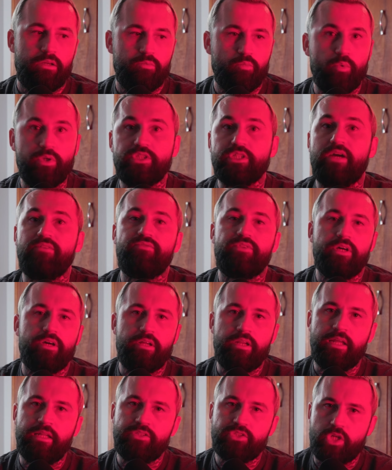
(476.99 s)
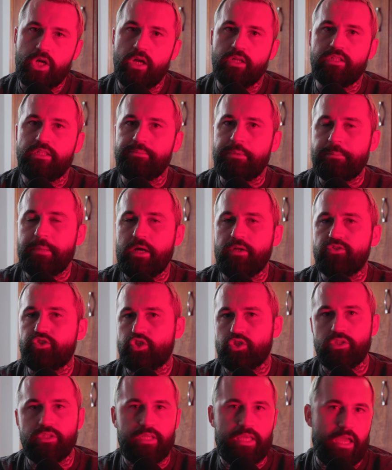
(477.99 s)
which I've done, and talk to him about
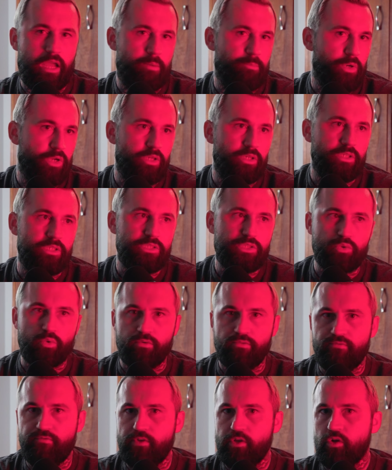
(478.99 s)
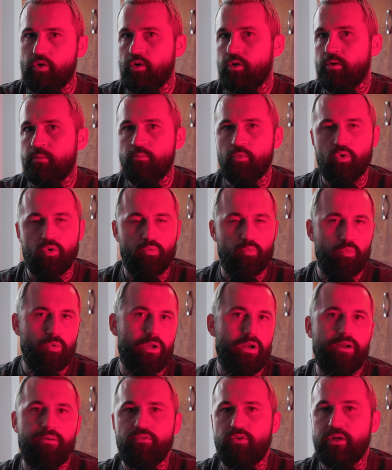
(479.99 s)
certain cameras or film or
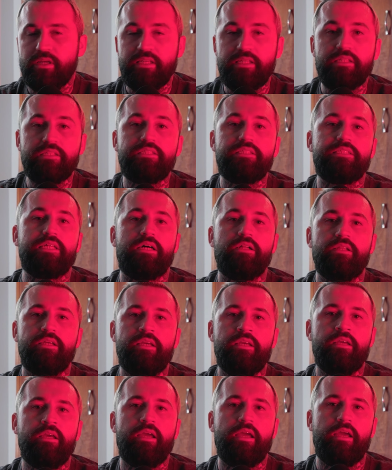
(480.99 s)
whatever he is selling.